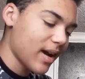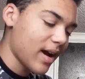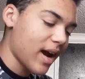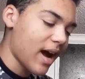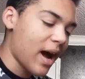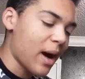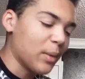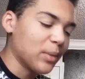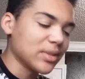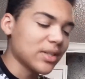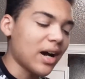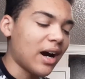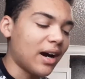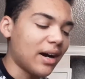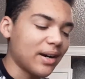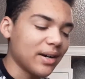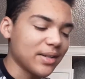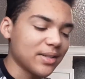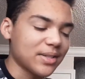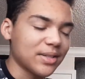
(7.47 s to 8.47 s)
was
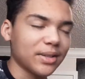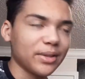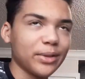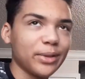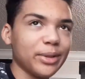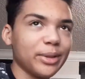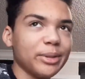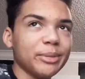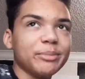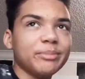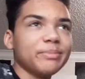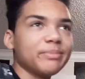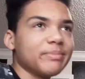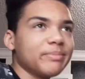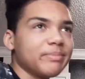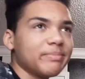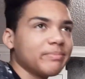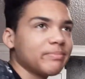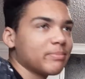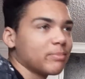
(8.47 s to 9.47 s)
honestly
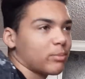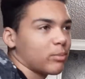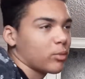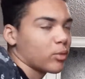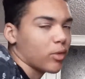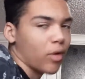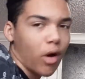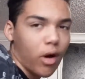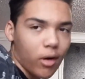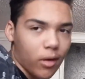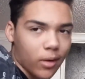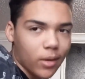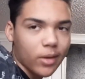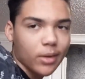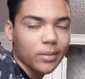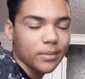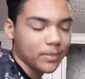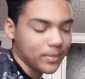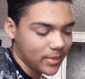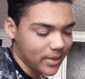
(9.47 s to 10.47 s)
wrong.
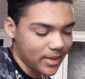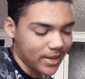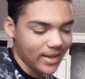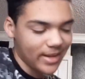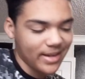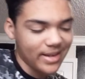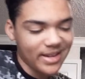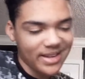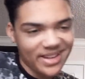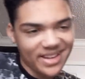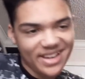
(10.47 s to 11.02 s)
Okay,